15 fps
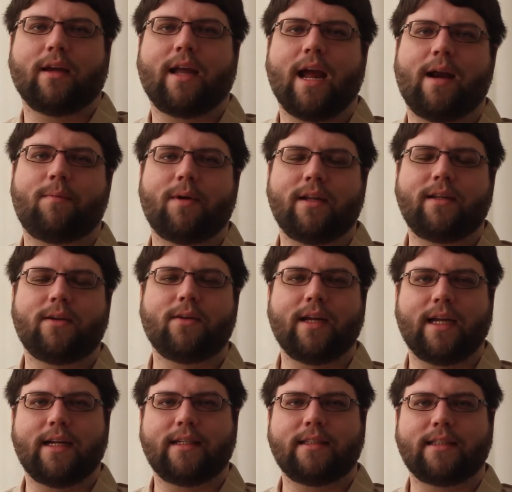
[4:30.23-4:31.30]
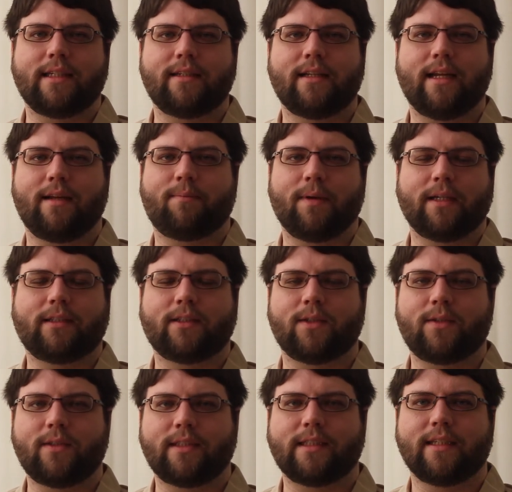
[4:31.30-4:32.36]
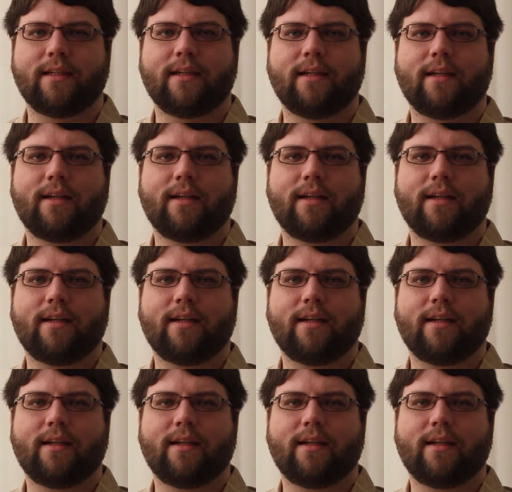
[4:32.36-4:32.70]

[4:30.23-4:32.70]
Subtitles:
camera in your hands and take pictures,